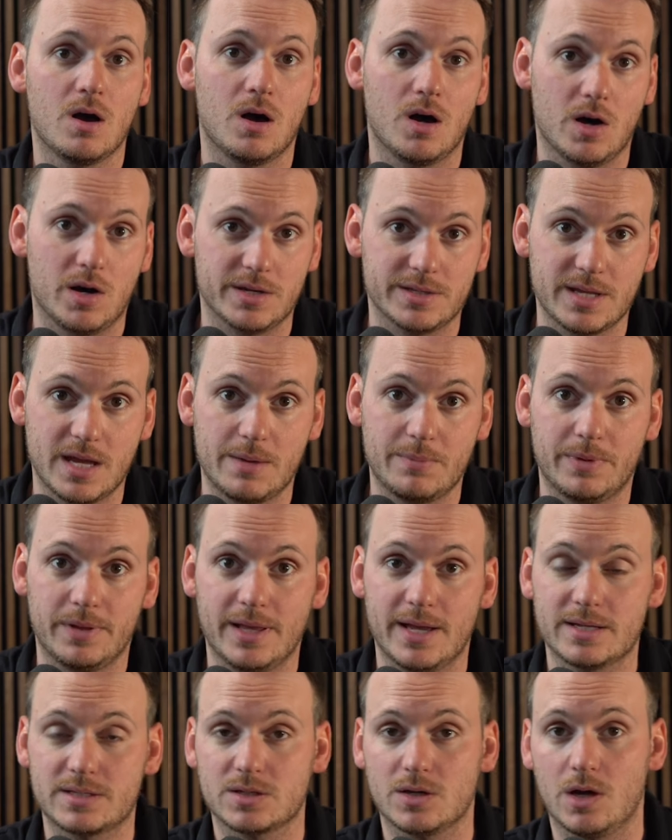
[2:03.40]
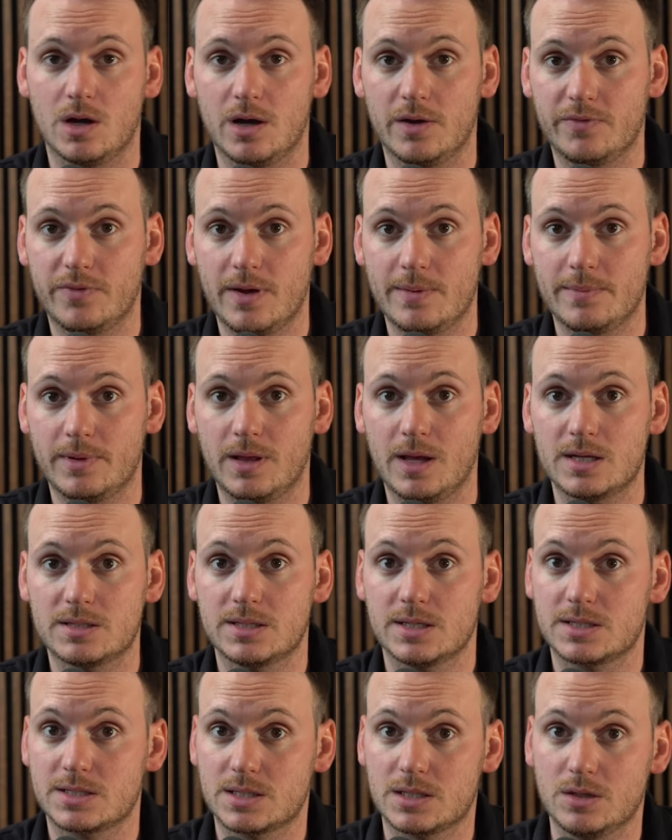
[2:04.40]
on MLS, off MLS,
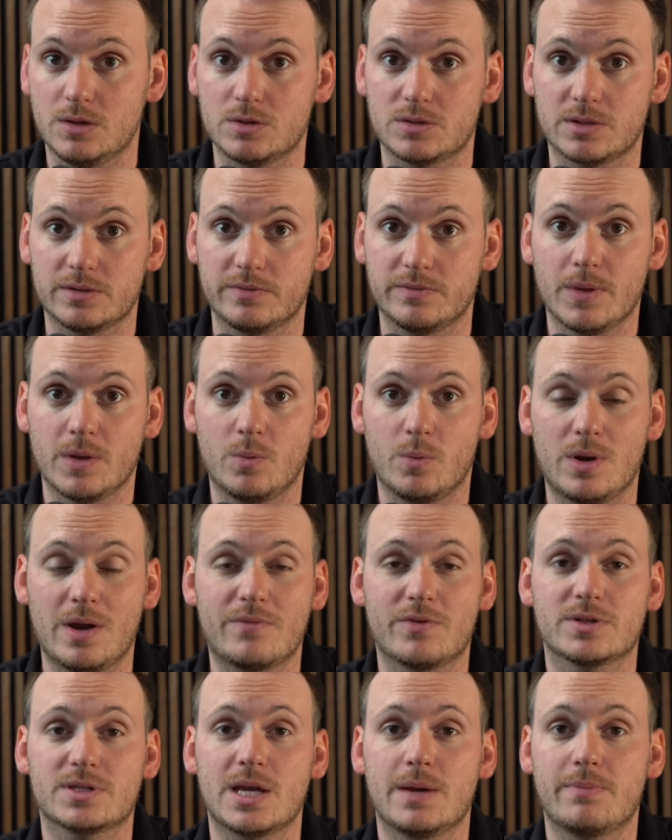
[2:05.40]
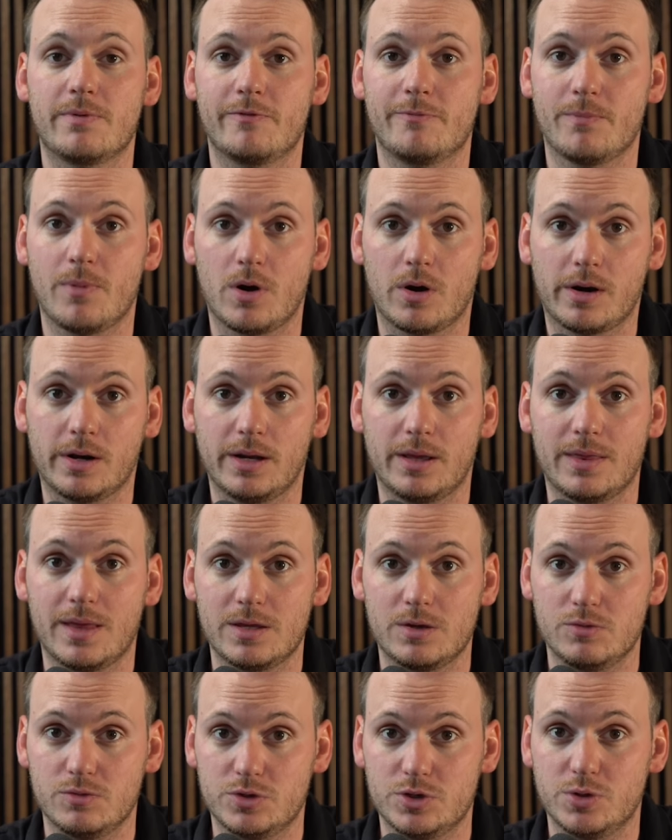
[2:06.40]
exclusive, whatever type of marketing that
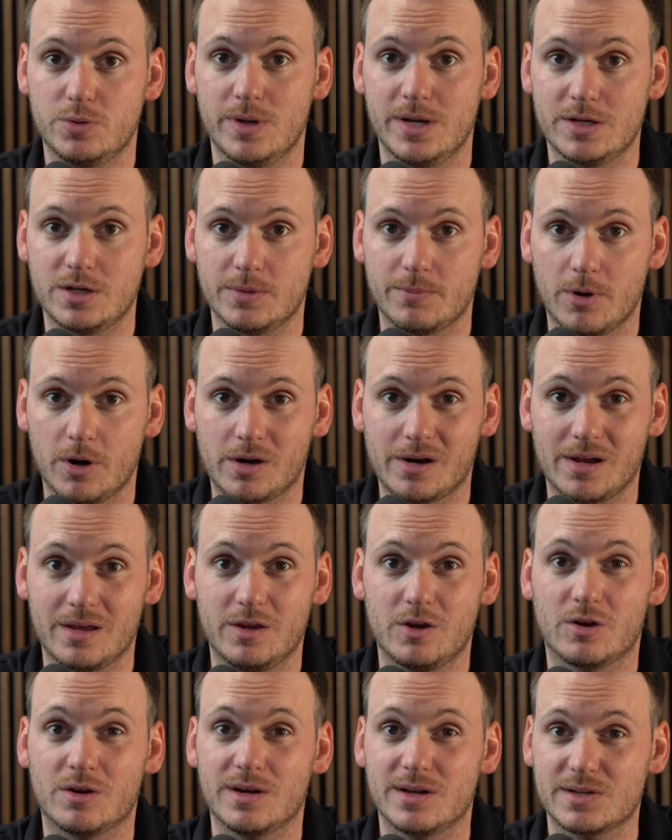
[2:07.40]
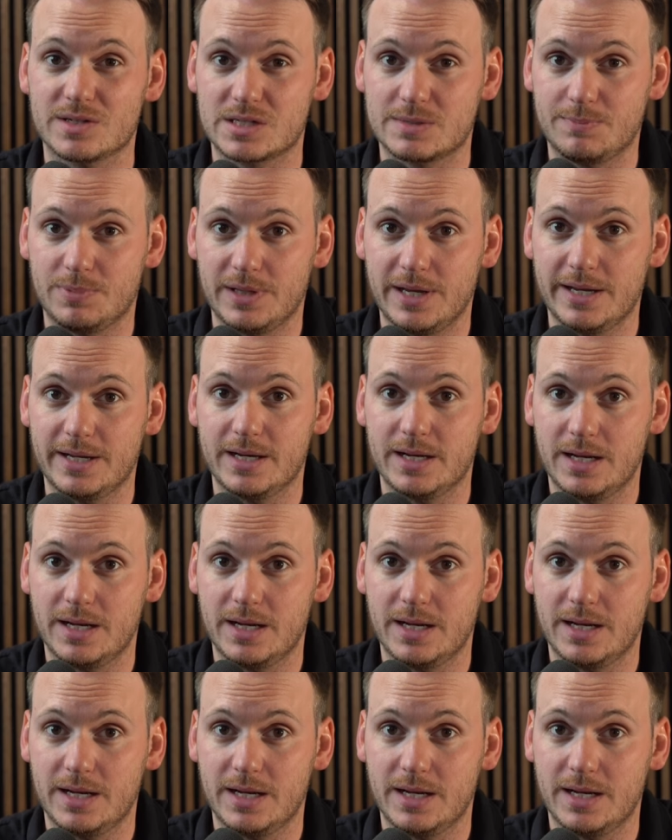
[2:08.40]
you do in your market, you're going to explain it